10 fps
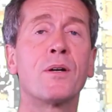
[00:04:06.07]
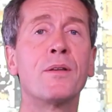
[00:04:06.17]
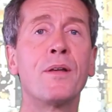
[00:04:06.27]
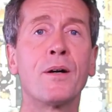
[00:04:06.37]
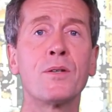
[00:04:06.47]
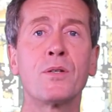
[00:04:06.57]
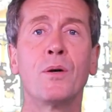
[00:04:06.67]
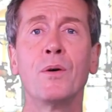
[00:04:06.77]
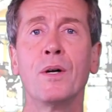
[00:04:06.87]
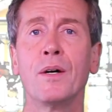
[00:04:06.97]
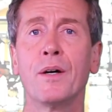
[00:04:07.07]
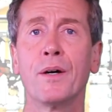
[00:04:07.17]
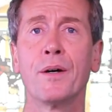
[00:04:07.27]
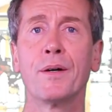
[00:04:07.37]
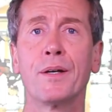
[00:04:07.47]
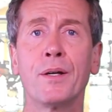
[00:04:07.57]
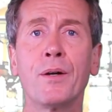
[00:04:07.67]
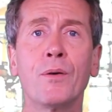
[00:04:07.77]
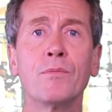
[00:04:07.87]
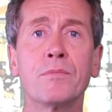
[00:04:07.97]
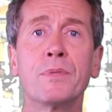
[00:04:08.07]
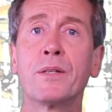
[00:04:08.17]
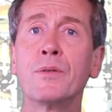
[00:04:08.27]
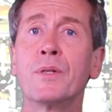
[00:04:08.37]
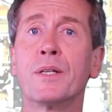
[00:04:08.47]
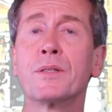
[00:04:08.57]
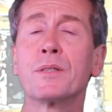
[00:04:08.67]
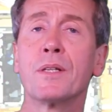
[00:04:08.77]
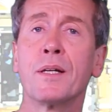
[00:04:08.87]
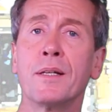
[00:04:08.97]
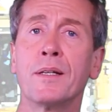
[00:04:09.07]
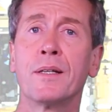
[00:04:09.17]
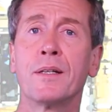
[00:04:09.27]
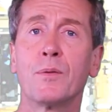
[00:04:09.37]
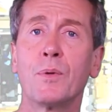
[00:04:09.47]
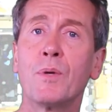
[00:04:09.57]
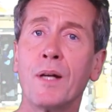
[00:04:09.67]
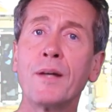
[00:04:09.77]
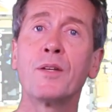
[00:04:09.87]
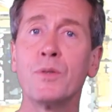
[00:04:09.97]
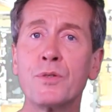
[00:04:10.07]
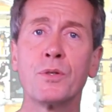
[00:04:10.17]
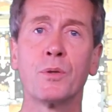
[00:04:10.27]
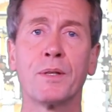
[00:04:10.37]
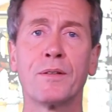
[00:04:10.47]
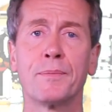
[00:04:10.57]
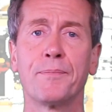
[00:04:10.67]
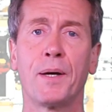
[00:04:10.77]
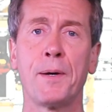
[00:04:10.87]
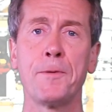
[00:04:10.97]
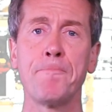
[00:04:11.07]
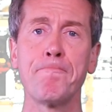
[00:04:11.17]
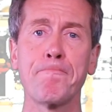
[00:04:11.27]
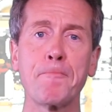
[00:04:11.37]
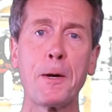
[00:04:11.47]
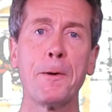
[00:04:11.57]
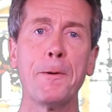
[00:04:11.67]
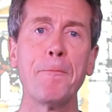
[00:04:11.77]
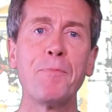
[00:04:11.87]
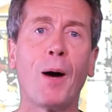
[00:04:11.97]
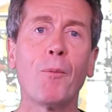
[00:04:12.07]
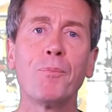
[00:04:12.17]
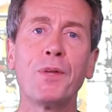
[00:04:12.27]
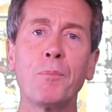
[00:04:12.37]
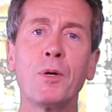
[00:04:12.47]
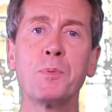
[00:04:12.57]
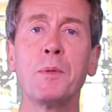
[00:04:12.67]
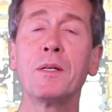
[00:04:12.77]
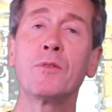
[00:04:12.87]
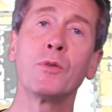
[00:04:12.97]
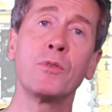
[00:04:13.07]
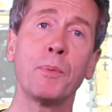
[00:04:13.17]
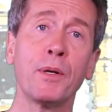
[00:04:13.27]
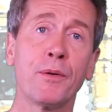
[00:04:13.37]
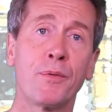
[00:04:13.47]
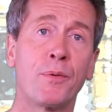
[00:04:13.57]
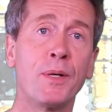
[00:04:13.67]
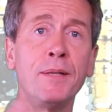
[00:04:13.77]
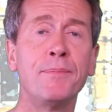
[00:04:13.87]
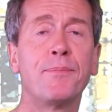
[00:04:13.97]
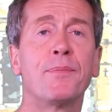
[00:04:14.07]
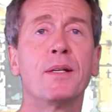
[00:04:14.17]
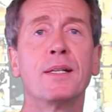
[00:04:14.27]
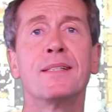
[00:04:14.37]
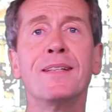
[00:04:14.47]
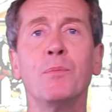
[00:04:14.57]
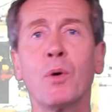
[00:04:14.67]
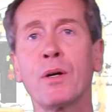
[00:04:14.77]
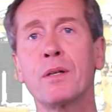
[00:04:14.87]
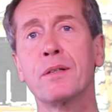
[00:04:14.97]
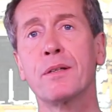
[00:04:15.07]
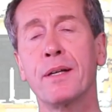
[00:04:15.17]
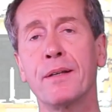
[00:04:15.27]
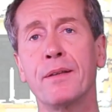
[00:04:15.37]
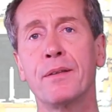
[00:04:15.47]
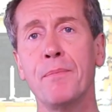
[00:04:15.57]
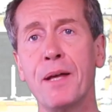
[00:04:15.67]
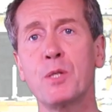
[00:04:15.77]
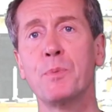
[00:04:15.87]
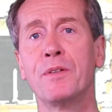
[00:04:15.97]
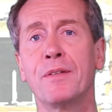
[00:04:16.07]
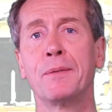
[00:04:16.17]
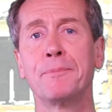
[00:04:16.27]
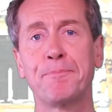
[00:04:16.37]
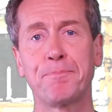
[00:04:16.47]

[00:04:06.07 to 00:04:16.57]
are there, so we can do this, and we would like you to do it. Now, that brings me to topic 3, teamwork and the management team.